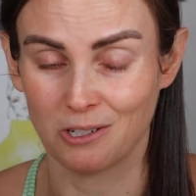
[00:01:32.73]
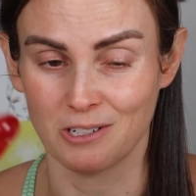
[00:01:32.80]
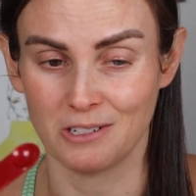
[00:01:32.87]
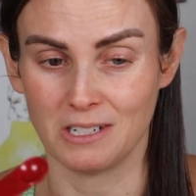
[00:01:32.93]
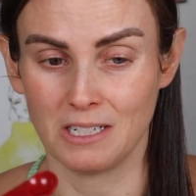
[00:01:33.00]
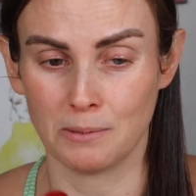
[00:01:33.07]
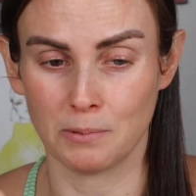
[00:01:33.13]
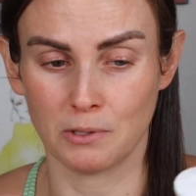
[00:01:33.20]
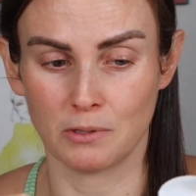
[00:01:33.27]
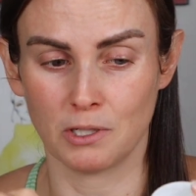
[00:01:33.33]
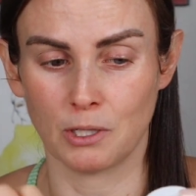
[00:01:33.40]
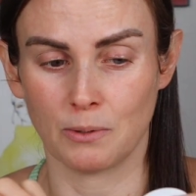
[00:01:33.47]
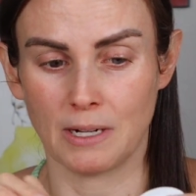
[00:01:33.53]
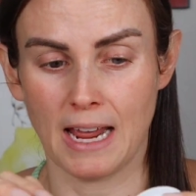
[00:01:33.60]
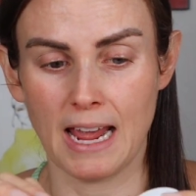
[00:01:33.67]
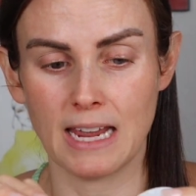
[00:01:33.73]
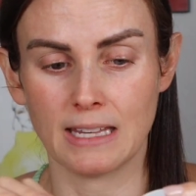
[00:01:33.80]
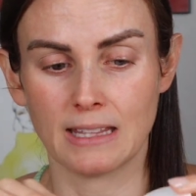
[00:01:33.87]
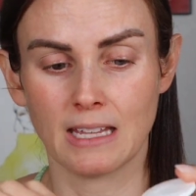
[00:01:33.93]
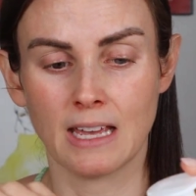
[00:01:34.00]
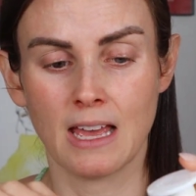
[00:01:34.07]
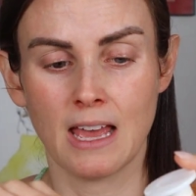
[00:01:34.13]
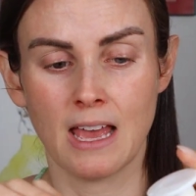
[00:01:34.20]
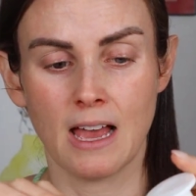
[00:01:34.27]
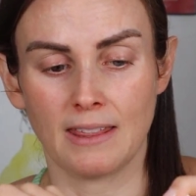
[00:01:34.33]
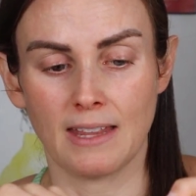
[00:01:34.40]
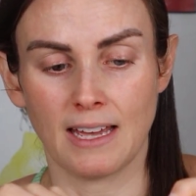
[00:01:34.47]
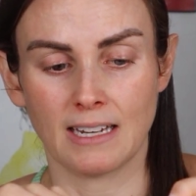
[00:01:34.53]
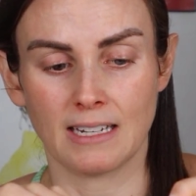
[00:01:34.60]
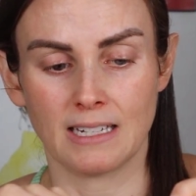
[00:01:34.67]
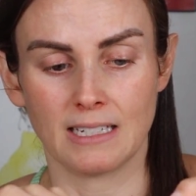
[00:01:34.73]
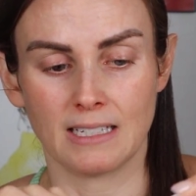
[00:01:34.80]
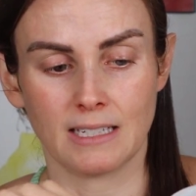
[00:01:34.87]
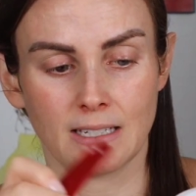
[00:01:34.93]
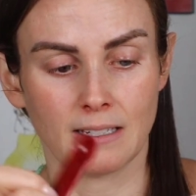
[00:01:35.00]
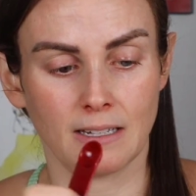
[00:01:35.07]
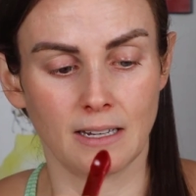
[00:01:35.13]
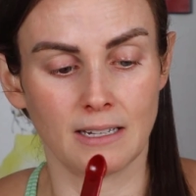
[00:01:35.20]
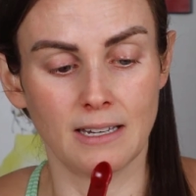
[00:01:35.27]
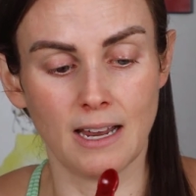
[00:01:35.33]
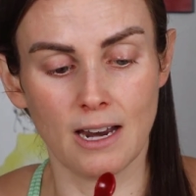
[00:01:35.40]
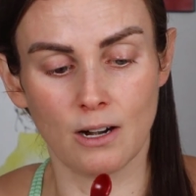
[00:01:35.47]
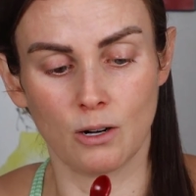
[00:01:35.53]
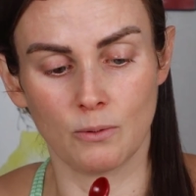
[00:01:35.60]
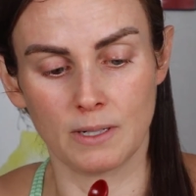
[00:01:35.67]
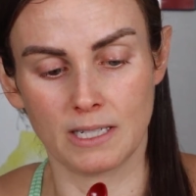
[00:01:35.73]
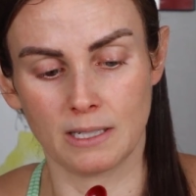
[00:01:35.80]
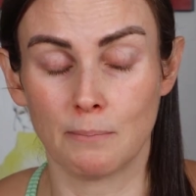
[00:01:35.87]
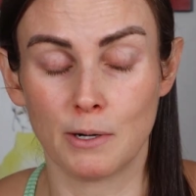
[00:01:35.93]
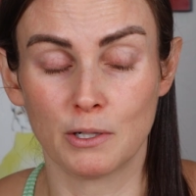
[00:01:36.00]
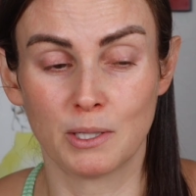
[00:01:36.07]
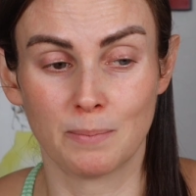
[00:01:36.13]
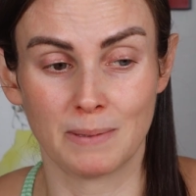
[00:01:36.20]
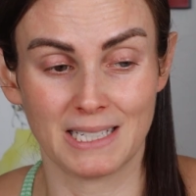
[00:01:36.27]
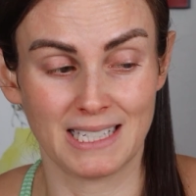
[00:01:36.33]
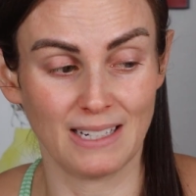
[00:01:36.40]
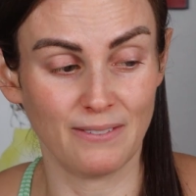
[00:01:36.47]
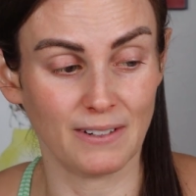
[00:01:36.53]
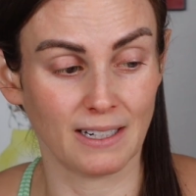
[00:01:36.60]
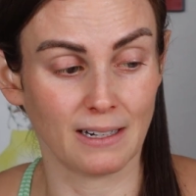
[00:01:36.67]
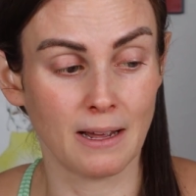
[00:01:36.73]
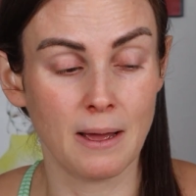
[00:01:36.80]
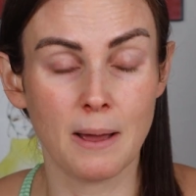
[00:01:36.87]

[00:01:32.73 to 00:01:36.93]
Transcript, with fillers: quarter teaspoon, so an eighth, and that is not always most specific,